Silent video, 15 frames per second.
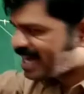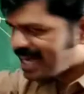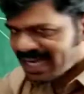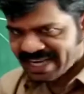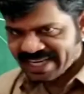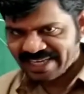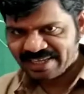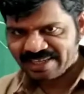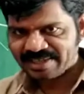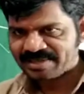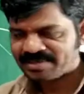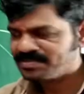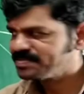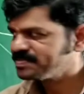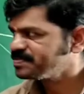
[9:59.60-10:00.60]
line.
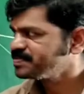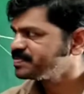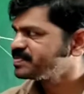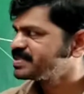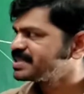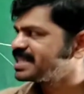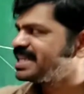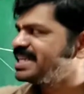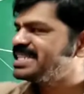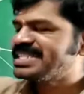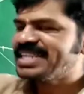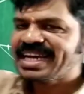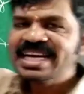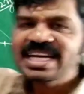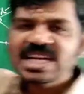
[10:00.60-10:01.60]
In
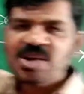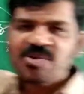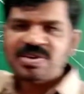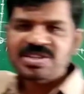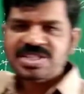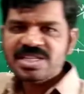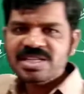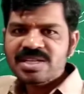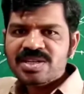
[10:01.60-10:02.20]
second equation